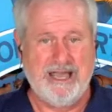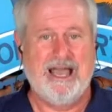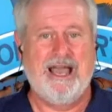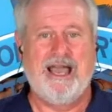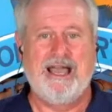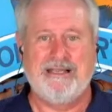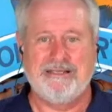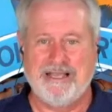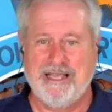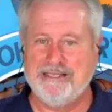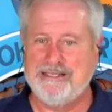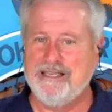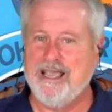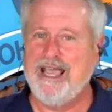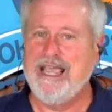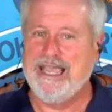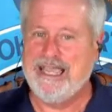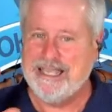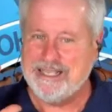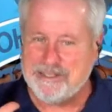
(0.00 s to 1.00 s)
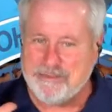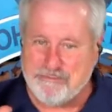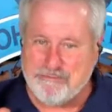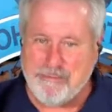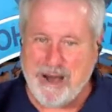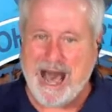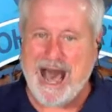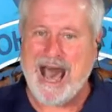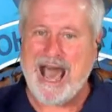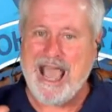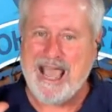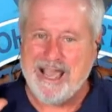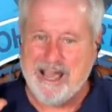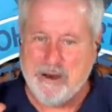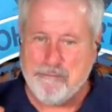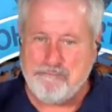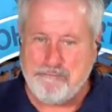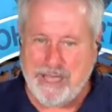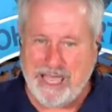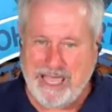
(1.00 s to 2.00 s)
as I say, it's my
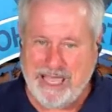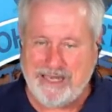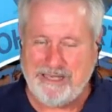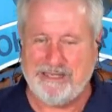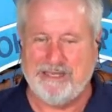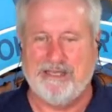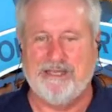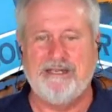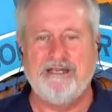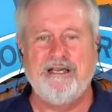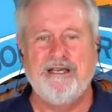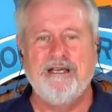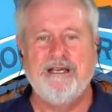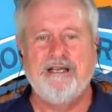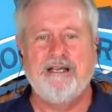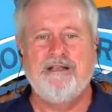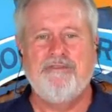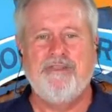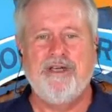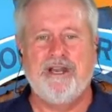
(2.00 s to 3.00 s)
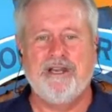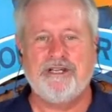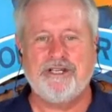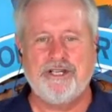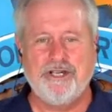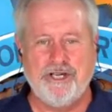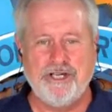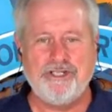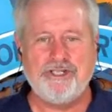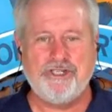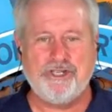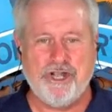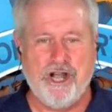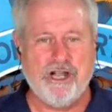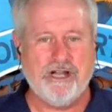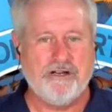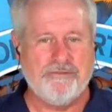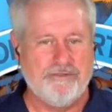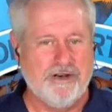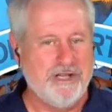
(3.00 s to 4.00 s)
opinion that a good
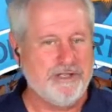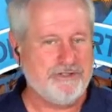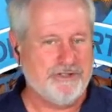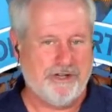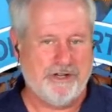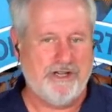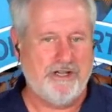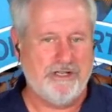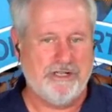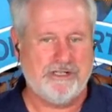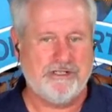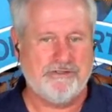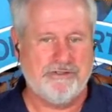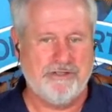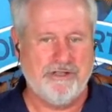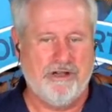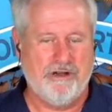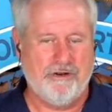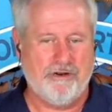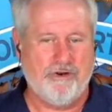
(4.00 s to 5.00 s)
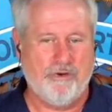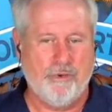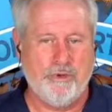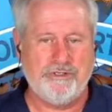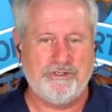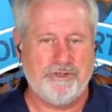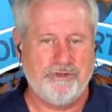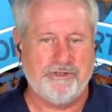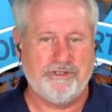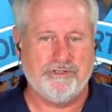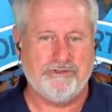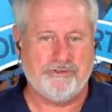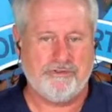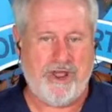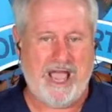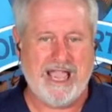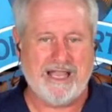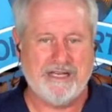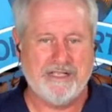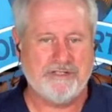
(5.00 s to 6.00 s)
chunk of us are going to
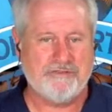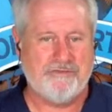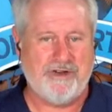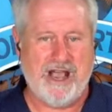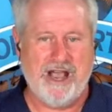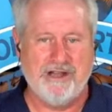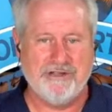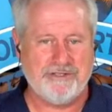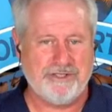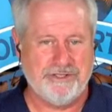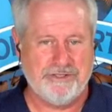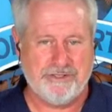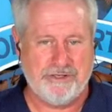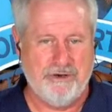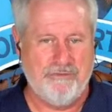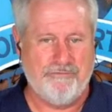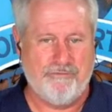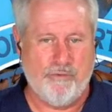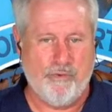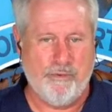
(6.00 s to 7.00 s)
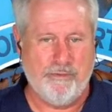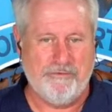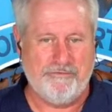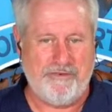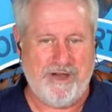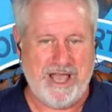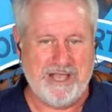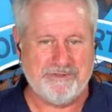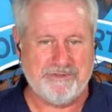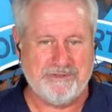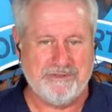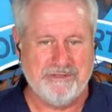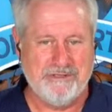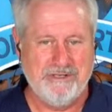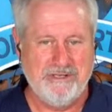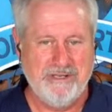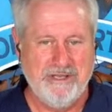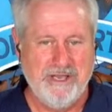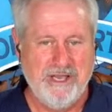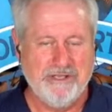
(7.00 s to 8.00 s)
contract this virus in some form or fashion.
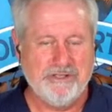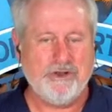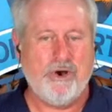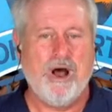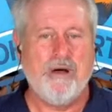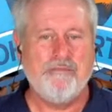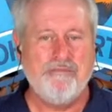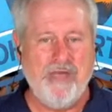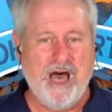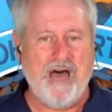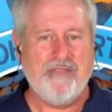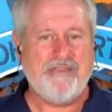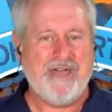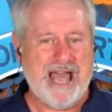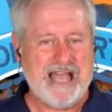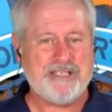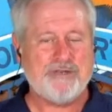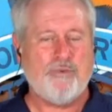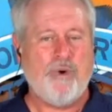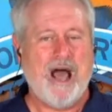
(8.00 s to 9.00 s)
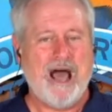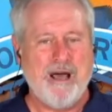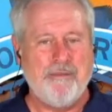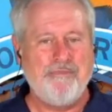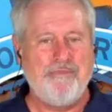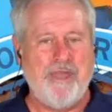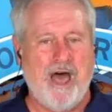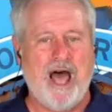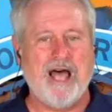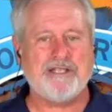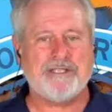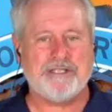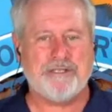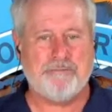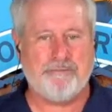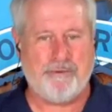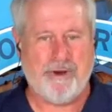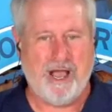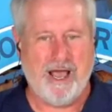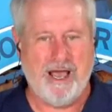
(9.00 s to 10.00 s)
So that's why I'm not
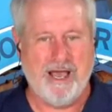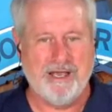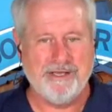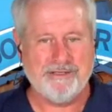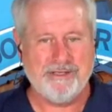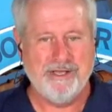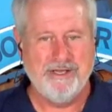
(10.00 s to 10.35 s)
surprised